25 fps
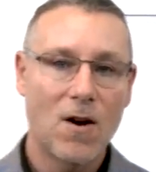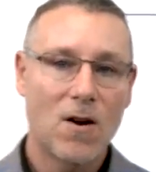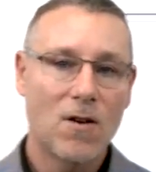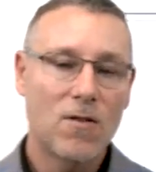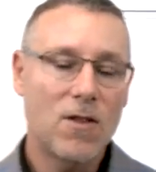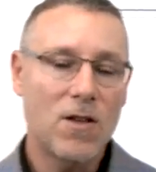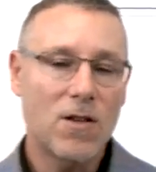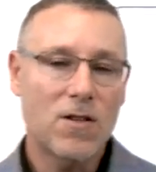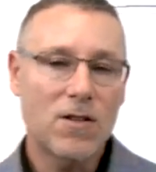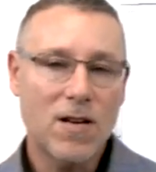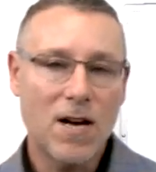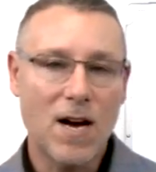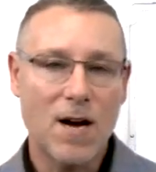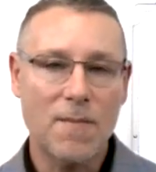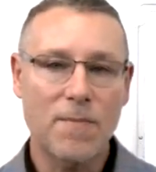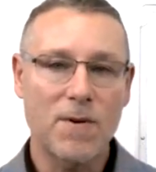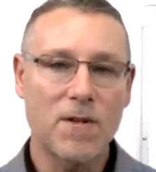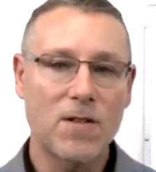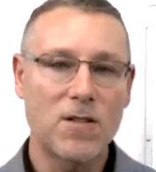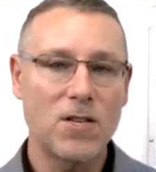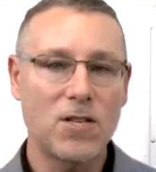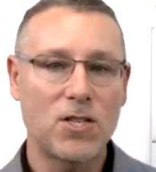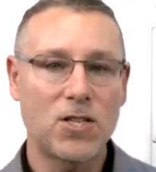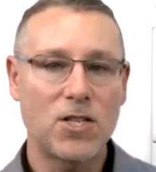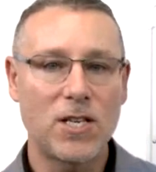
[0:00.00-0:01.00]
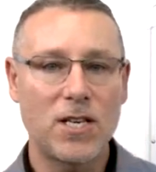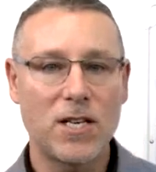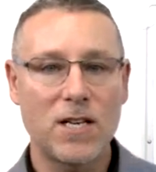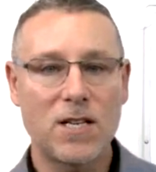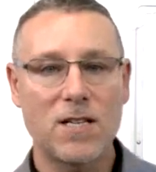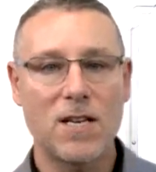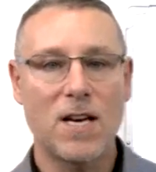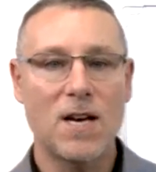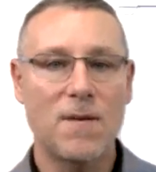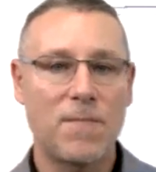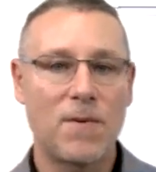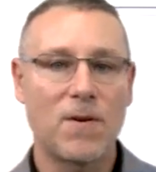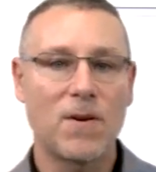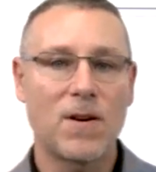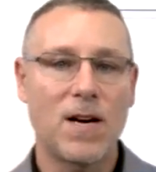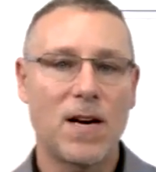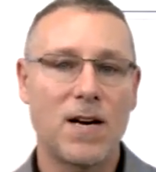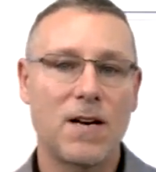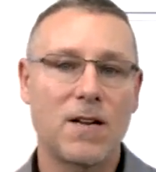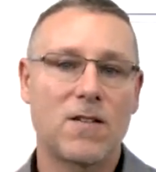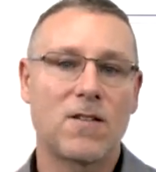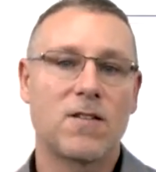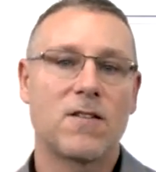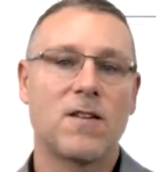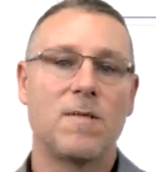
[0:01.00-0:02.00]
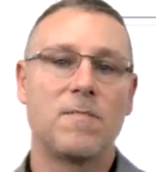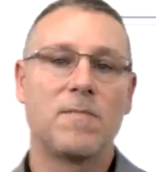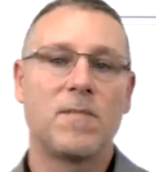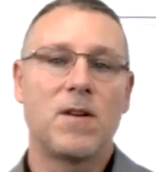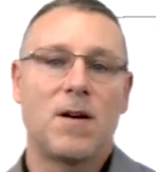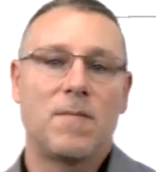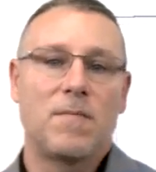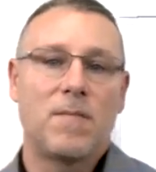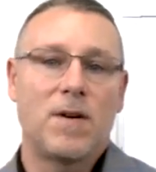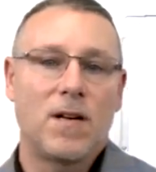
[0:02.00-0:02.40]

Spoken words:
This composition example kind of summed up